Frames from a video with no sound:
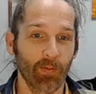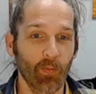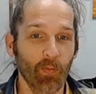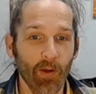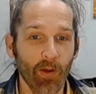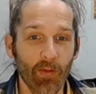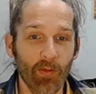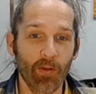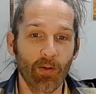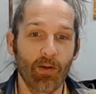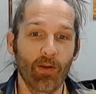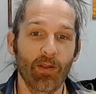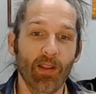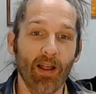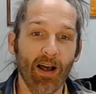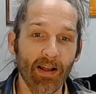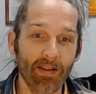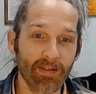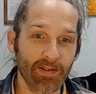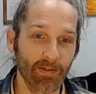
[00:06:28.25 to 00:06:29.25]
Well, there are
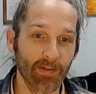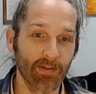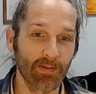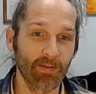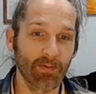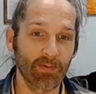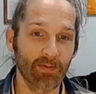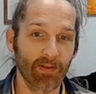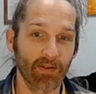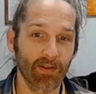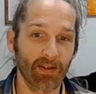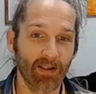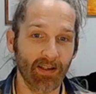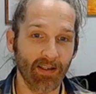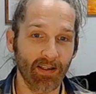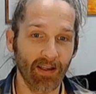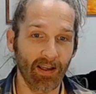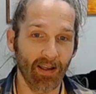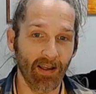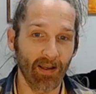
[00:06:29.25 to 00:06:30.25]
lots of
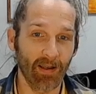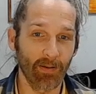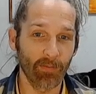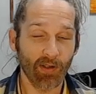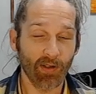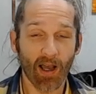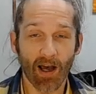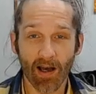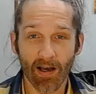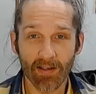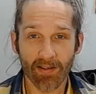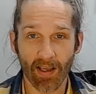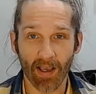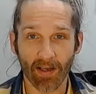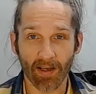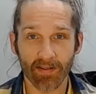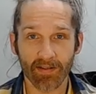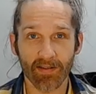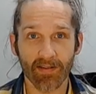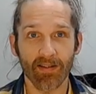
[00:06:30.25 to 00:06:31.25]

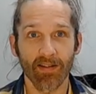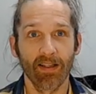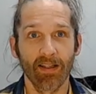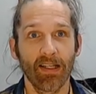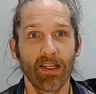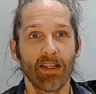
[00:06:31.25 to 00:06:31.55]
contexts.